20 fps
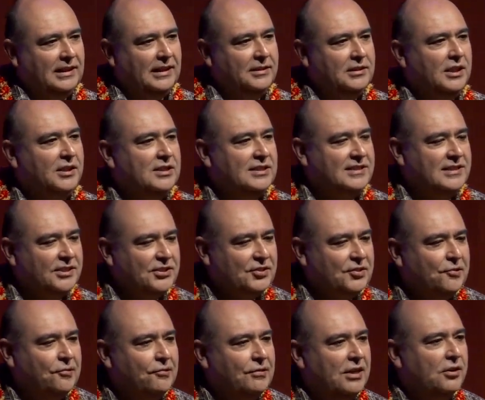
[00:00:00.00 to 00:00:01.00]
at
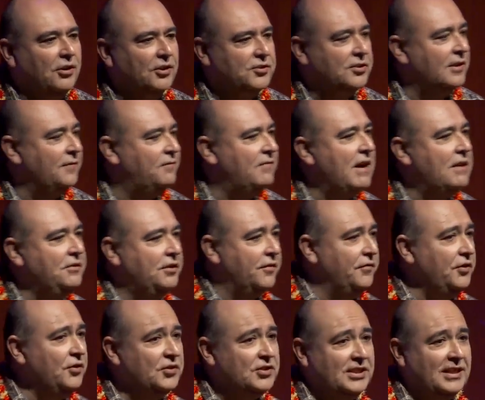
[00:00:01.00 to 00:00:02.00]
Cisco and also the founder
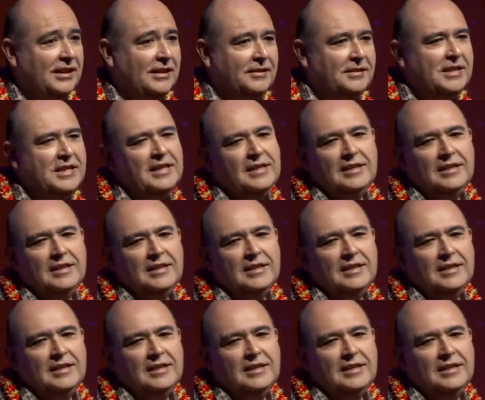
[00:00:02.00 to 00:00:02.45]
of NewScale.